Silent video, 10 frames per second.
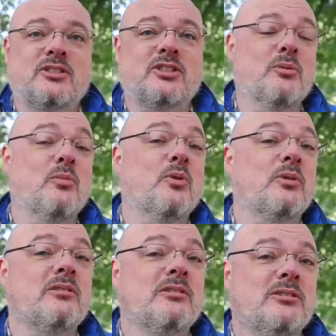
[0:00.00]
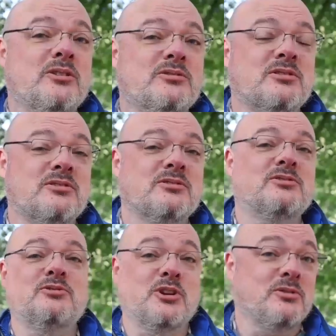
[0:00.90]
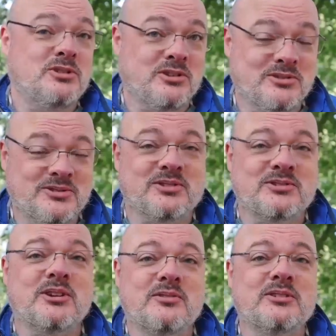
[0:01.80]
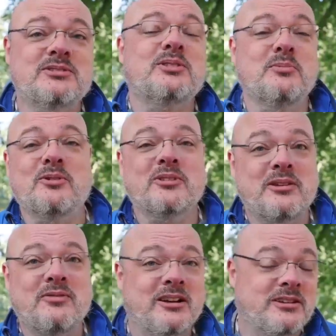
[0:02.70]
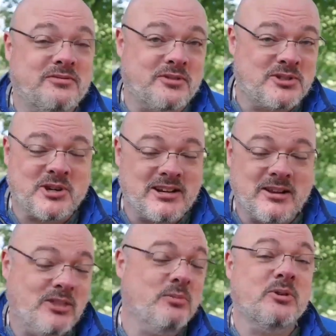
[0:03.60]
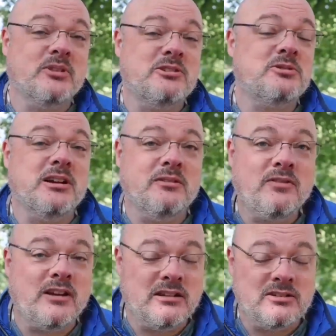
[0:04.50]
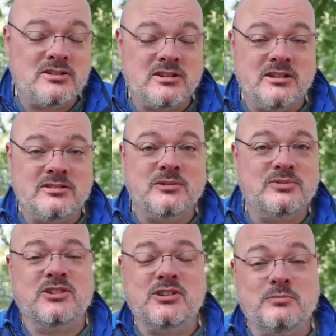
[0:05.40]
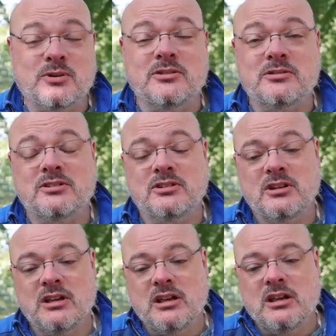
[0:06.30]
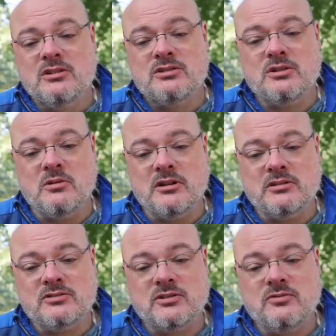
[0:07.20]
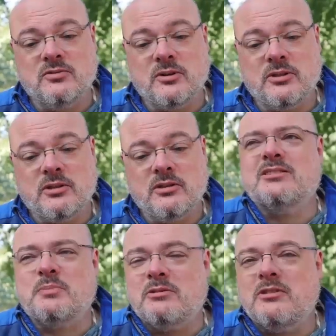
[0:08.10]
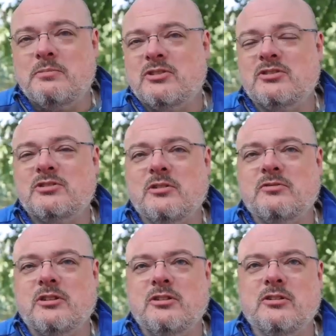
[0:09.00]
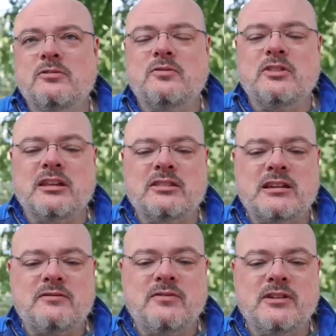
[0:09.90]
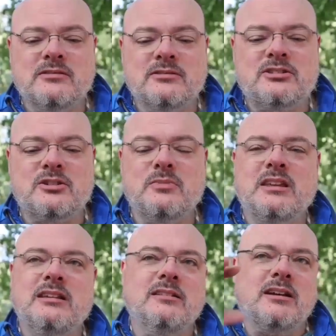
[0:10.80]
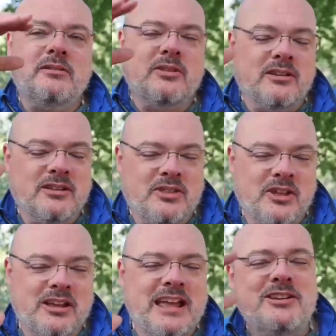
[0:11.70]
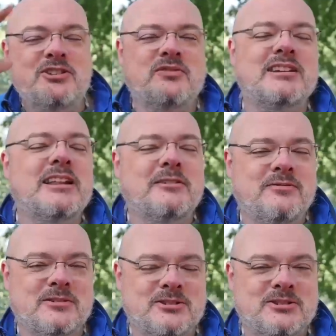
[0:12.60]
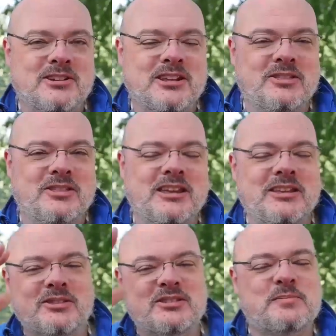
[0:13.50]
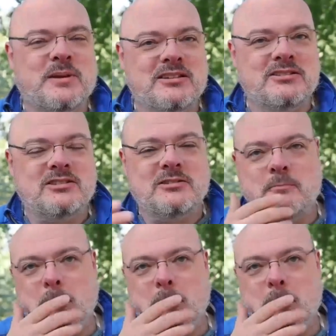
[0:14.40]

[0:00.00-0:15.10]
the more users don't use the service, the more they find it frustrating, the more they try and find a substitute product, so on and so forth. It's been reproduced often enough that feels to me like the edge of an elephant in the space,